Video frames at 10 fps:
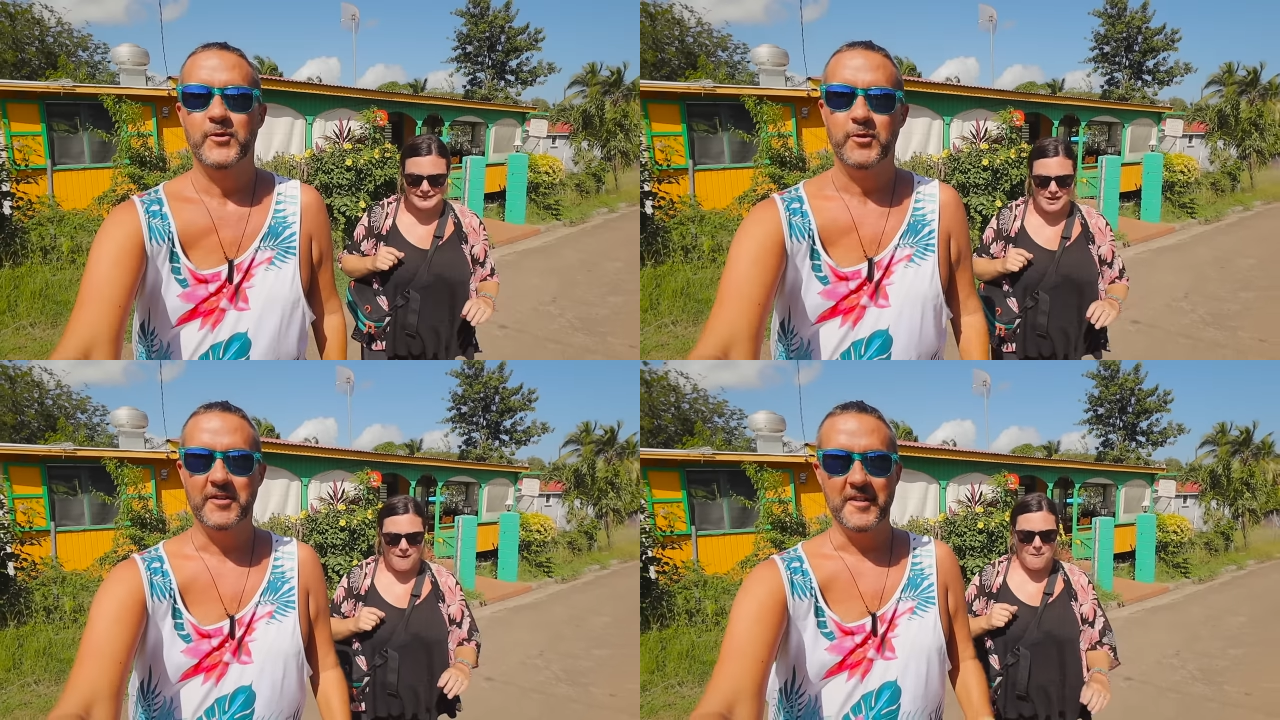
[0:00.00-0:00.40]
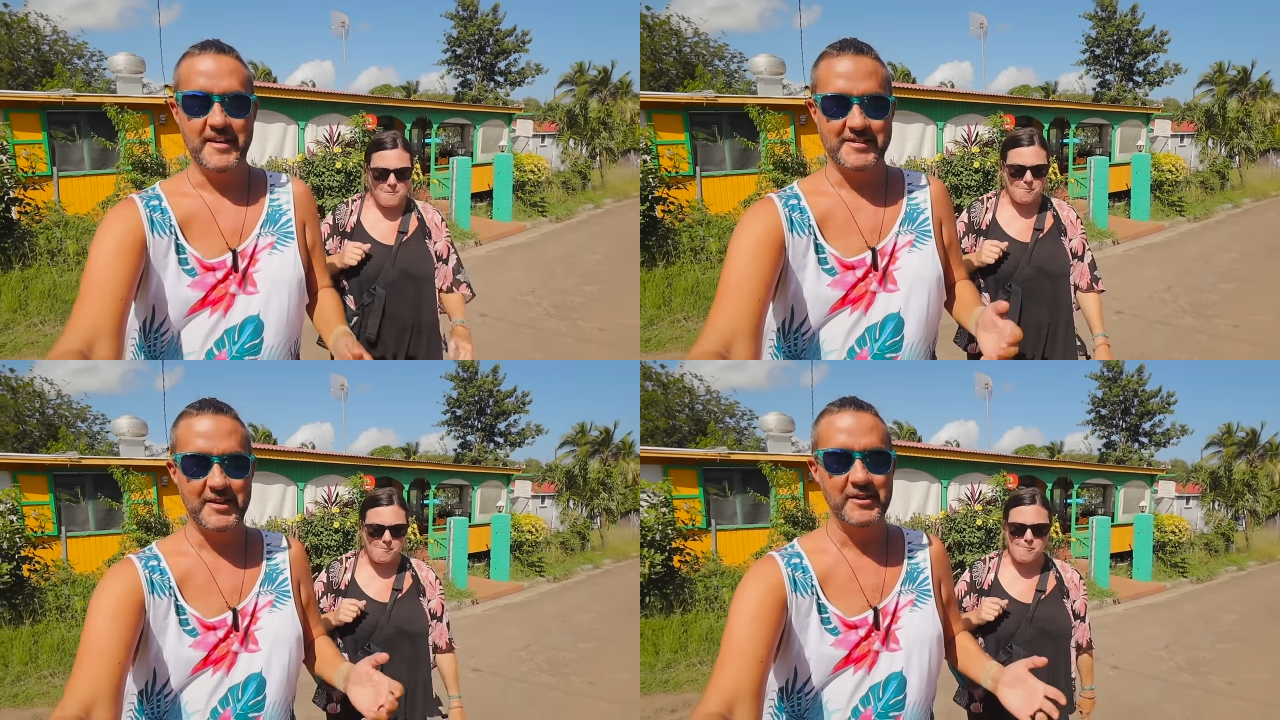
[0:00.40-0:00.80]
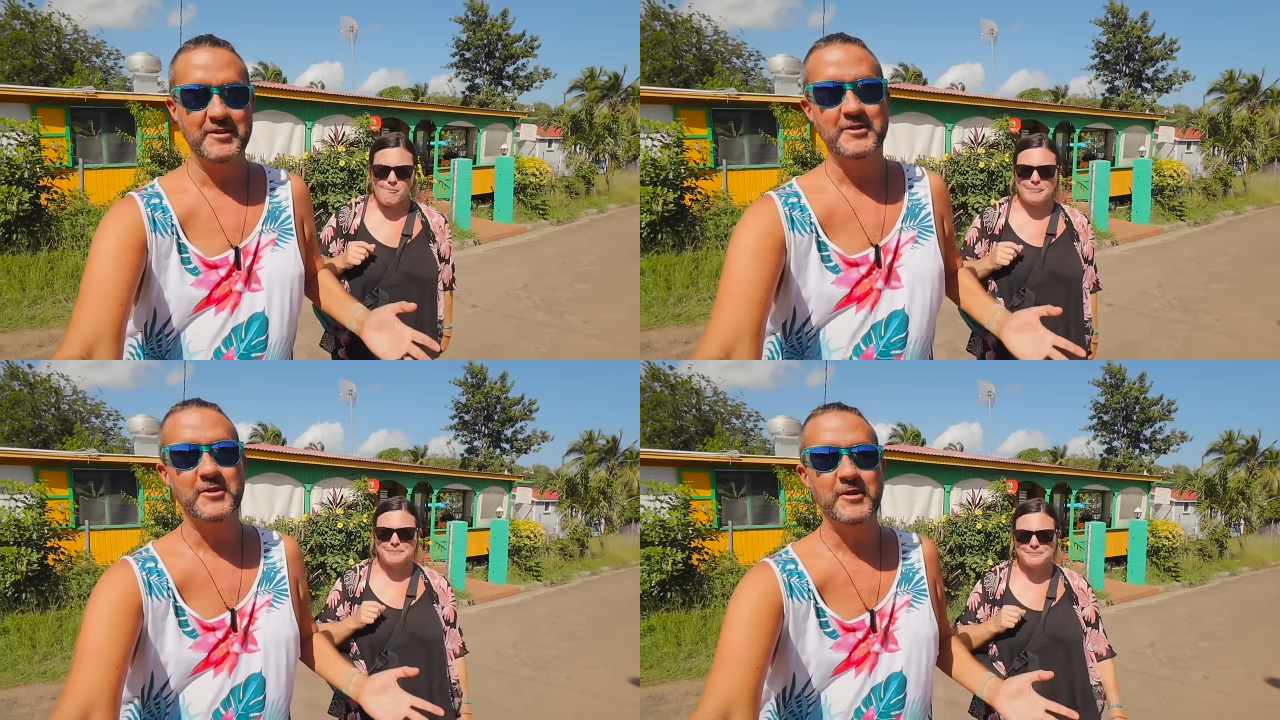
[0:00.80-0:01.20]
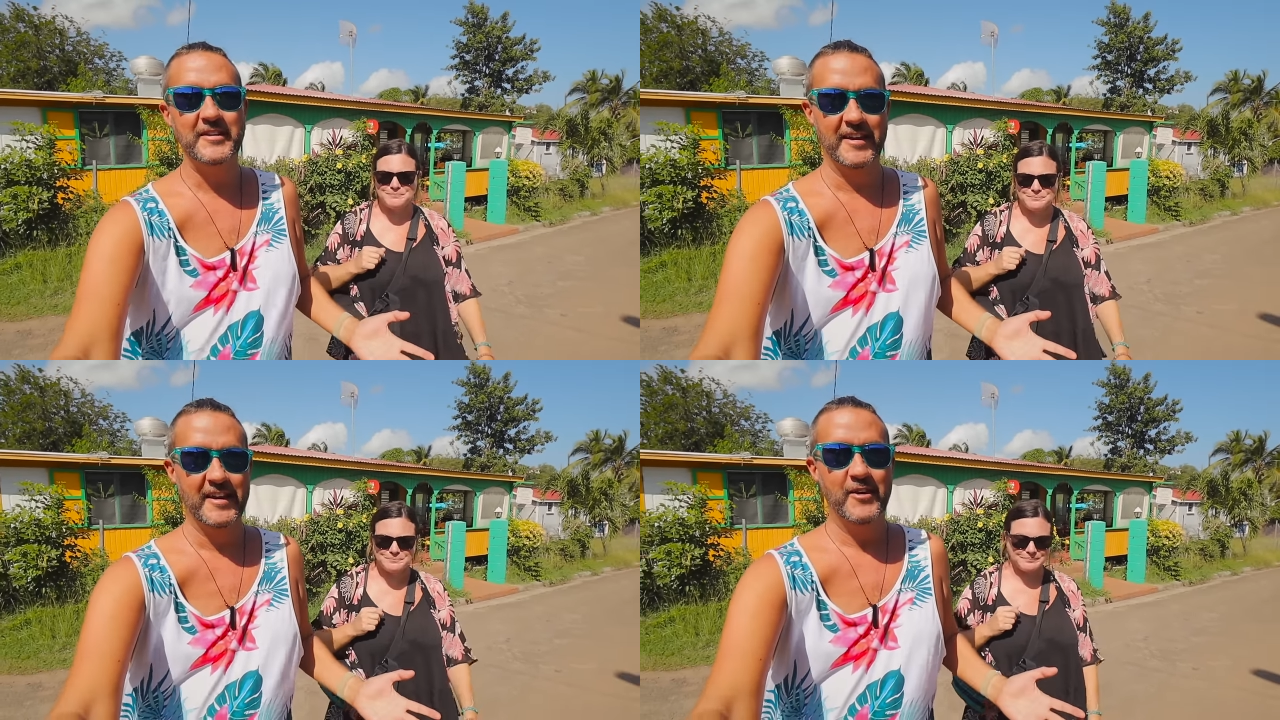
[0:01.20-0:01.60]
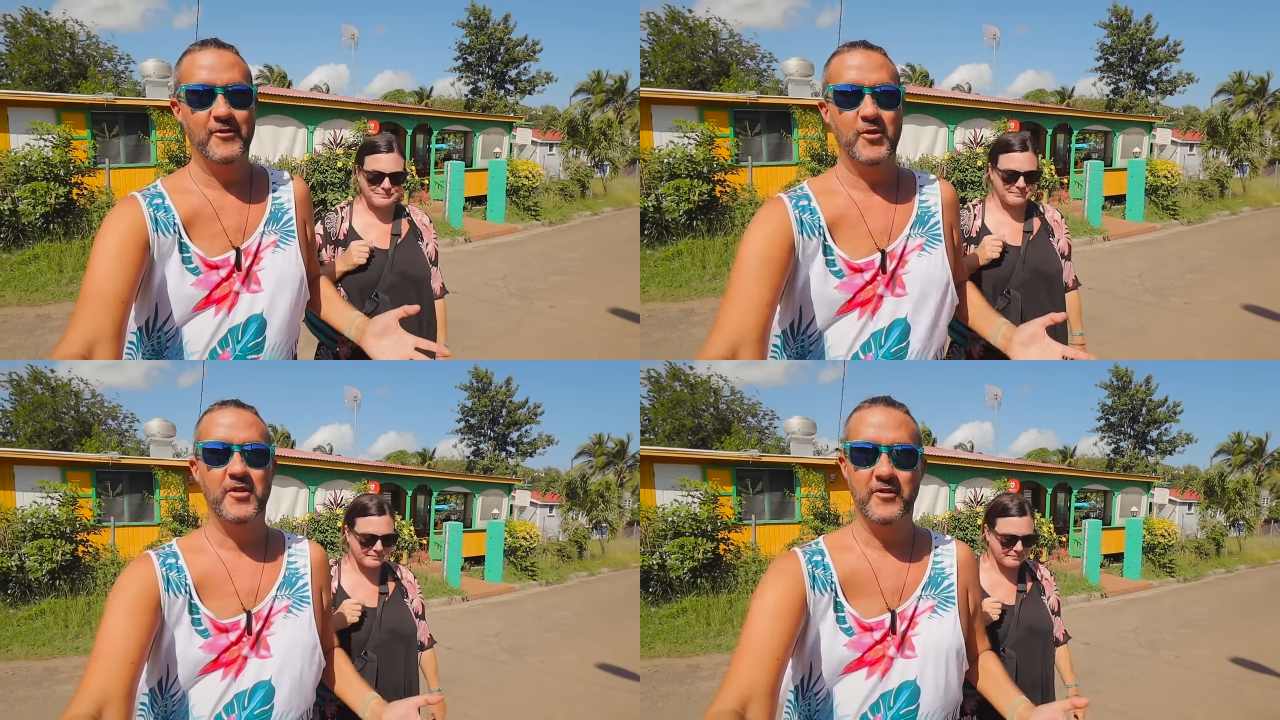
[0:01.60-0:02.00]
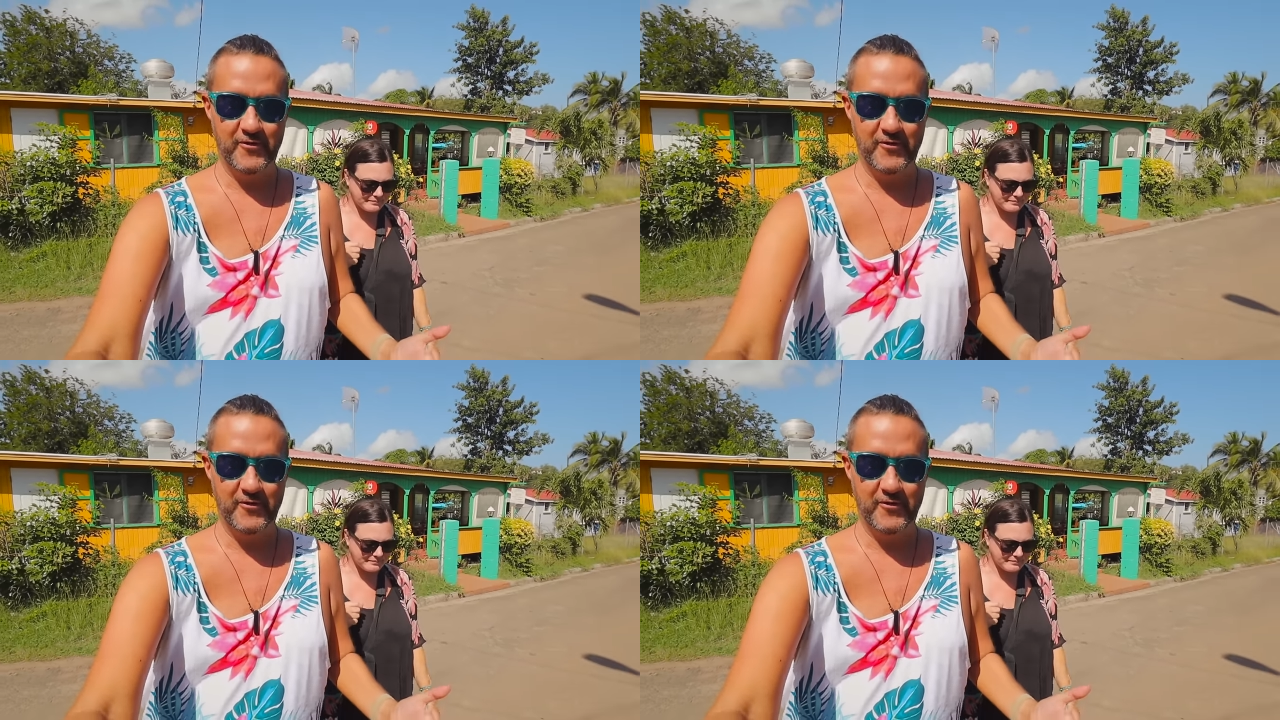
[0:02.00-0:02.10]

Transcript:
Speaker 1: Well, that's gonna do it for the